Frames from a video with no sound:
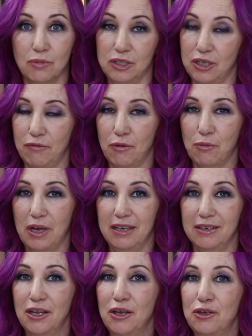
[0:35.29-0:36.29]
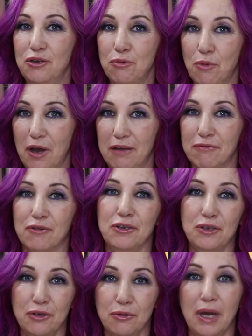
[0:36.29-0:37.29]
whichever one you want for
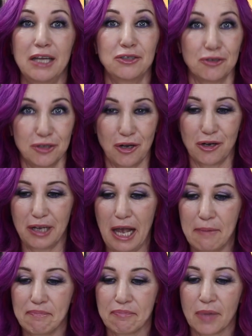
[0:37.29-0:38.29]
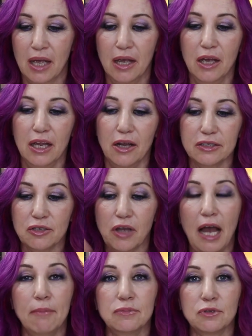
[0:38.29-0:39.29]
you and your target. It also
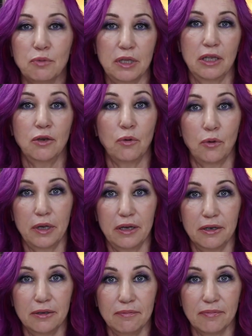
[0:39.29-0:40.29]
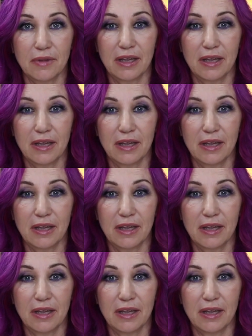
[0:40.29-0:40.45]
comes with an oil,